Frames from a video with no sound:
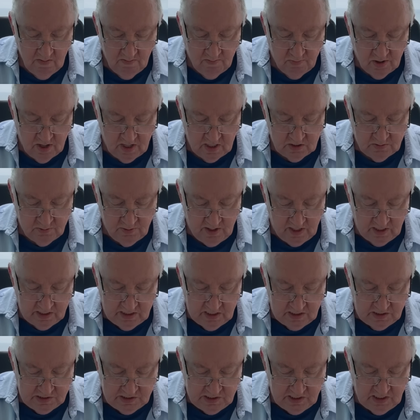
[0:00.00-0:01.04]

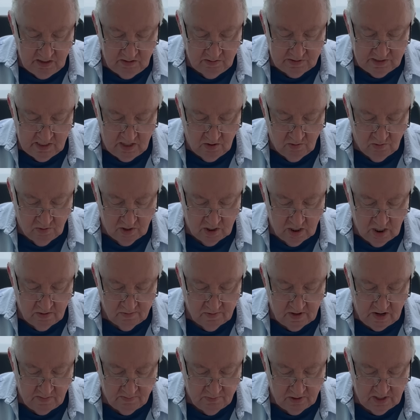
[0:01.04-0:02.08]
prospects. It seems that
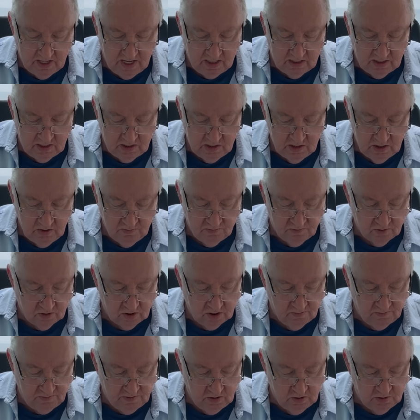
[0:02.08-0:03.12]
whatever I plan to do for
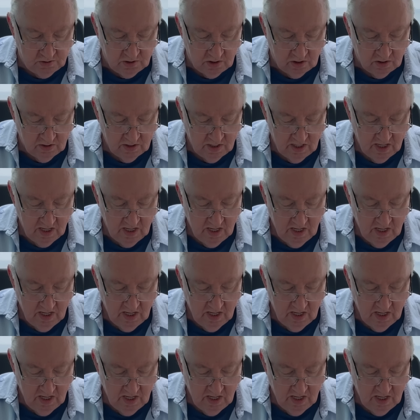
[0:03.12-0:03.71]
the future,